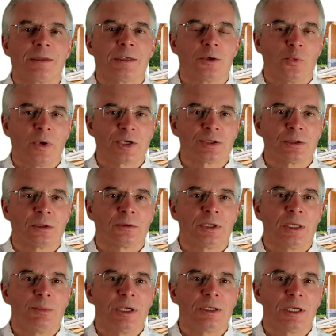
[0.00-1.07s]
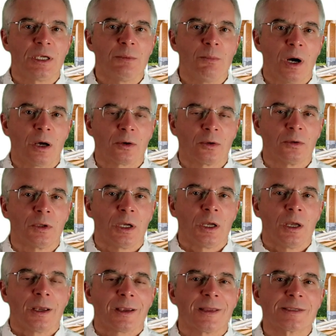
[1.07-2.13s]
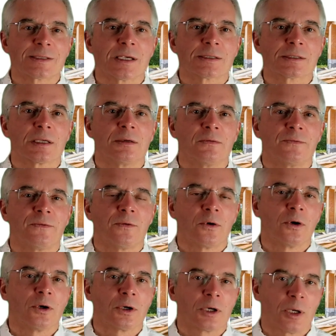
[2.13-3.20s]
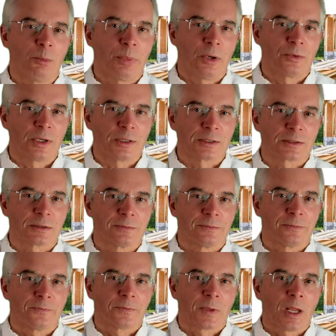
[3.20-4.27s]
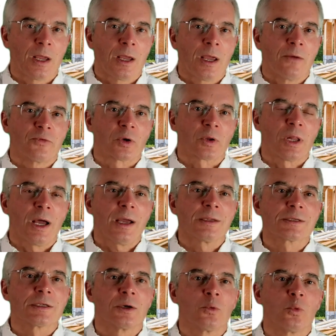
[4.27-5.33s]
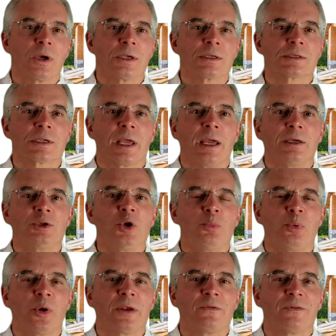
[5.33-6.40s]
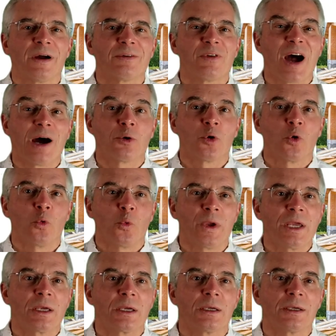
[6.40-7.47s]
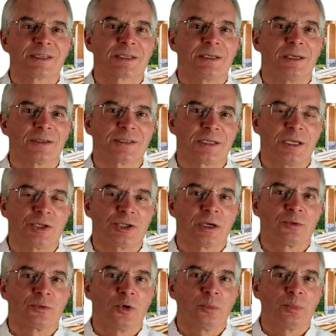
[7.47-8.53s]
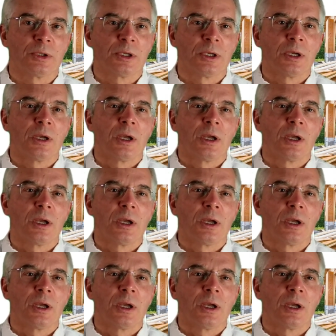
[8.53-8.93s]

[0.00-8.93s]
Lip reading: that the original DBT model consisted of 4 components. For clients, there was a 2.5-hour a week skills teaching group,